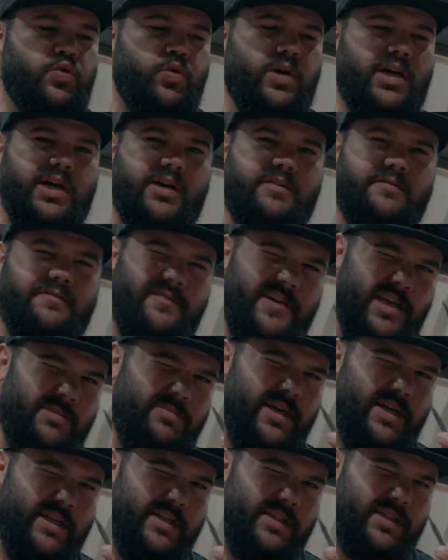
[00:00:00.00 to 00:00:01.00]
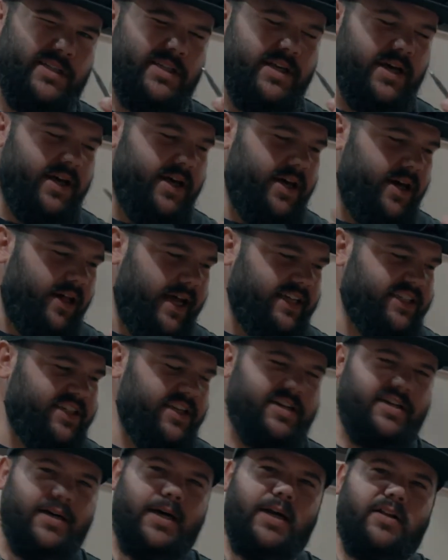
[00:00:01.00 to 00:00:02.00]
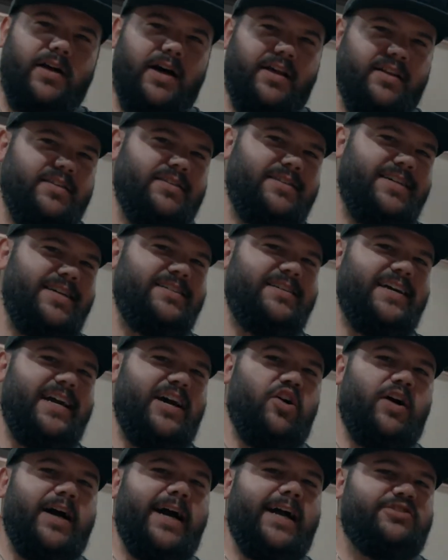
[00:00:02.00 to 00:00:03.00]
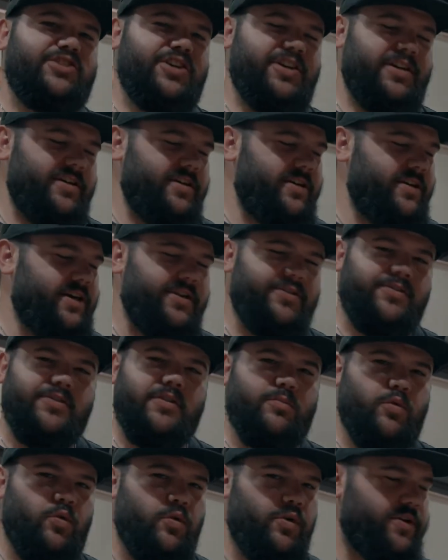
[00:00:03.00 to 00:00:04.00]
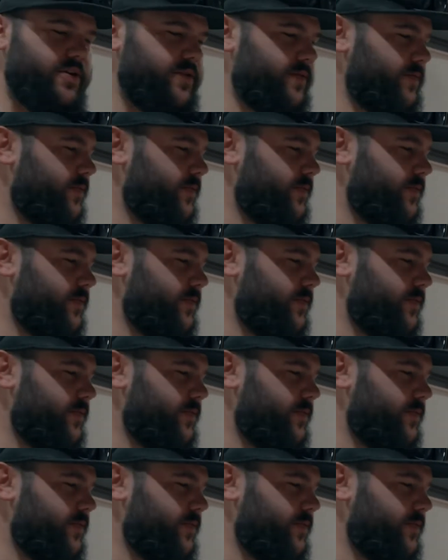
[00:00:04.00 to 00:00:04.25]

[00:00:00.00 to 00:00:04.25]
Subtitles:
to a V-bit, and that's going to cut a lot of the detail etching into the board.